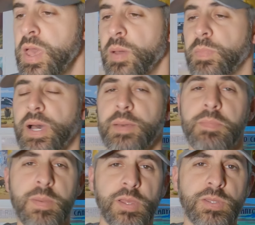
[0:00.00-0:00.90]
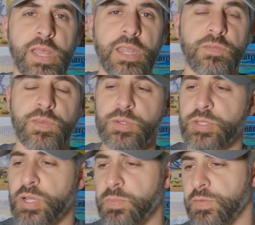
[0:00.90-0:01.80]
But maybe I'll do that in the
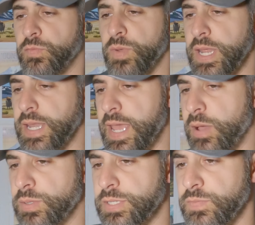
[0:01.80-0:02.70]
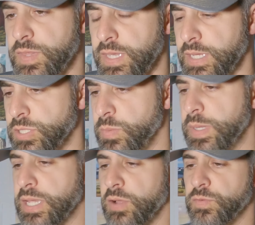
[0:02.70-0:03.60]
future. But for right now, it's everything to
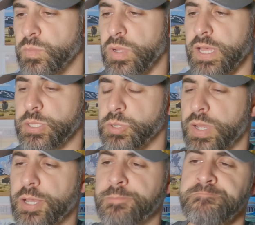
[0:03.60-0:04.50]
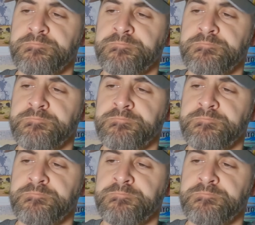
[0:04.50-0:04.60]
be comfortable on trail.